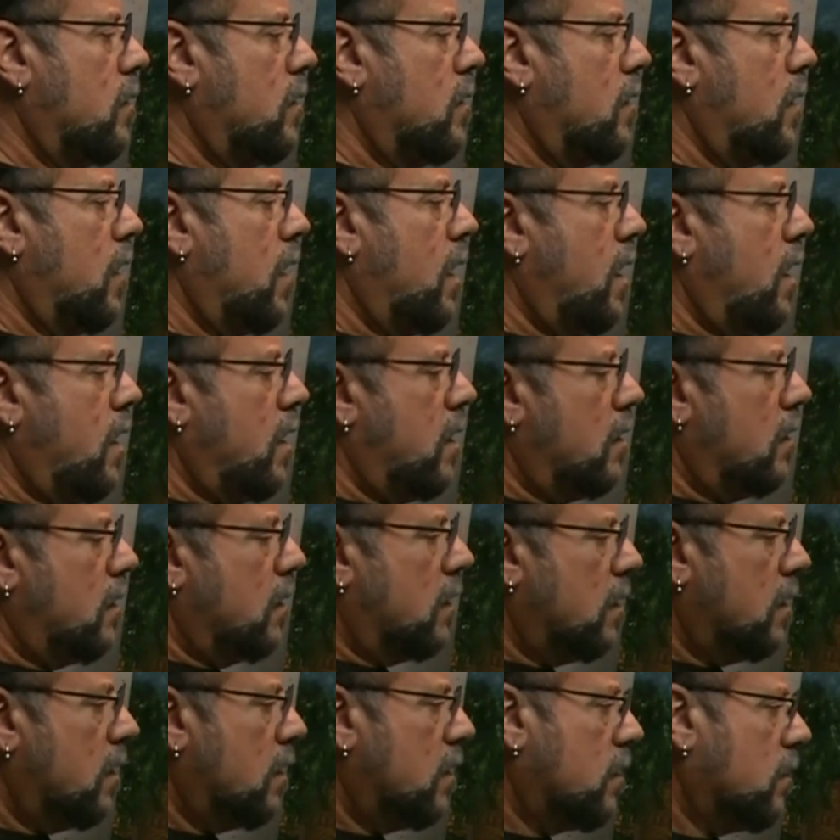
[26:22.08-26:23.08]
And
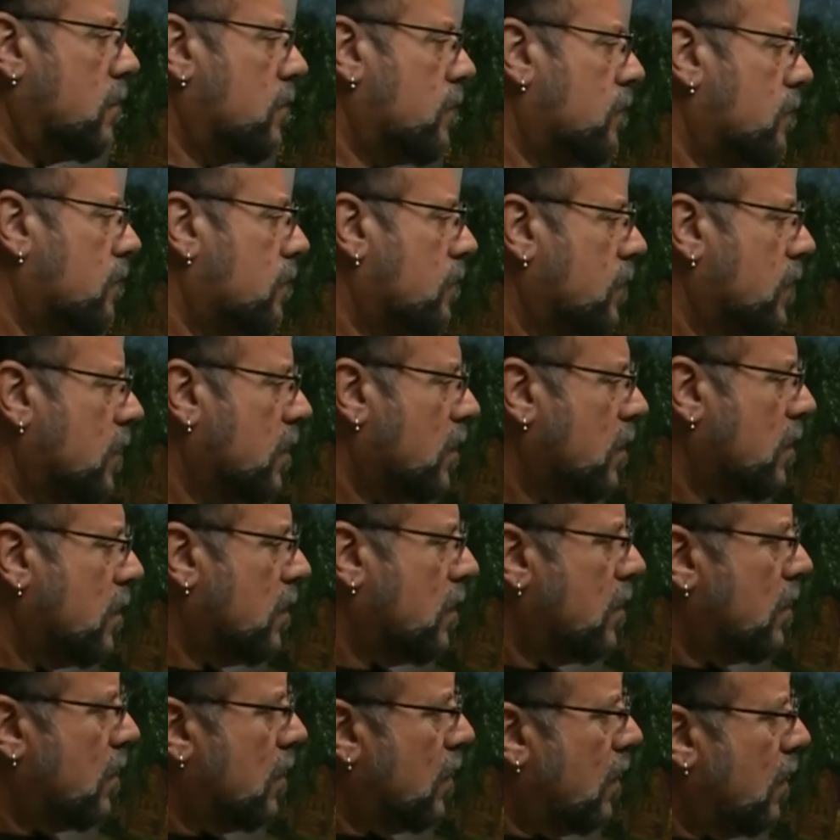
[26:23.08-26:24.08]

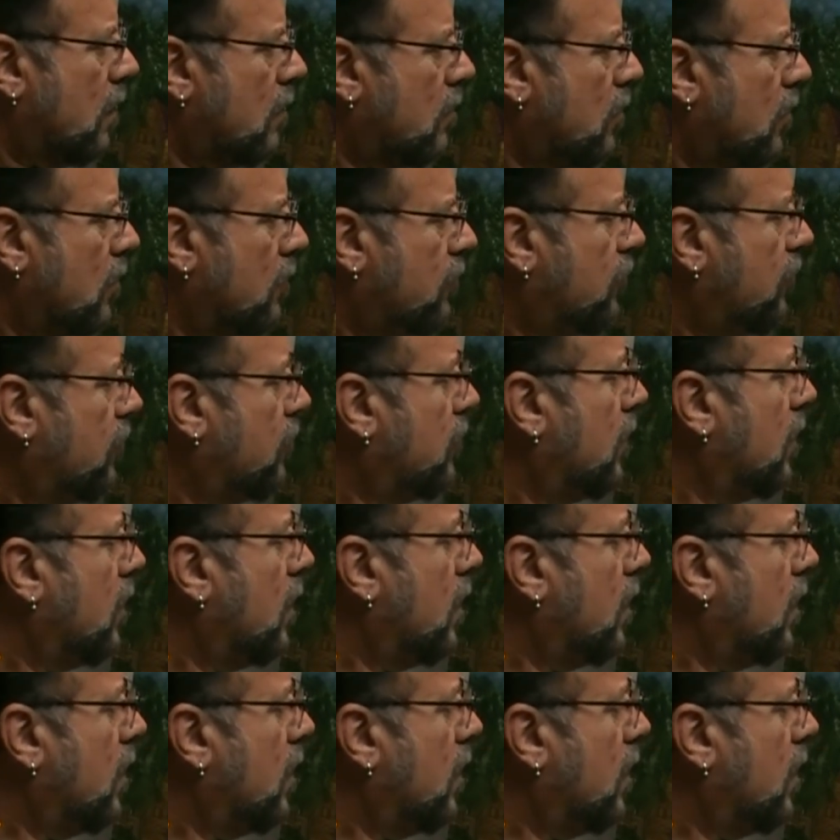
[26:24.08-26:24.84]
he looks at the guy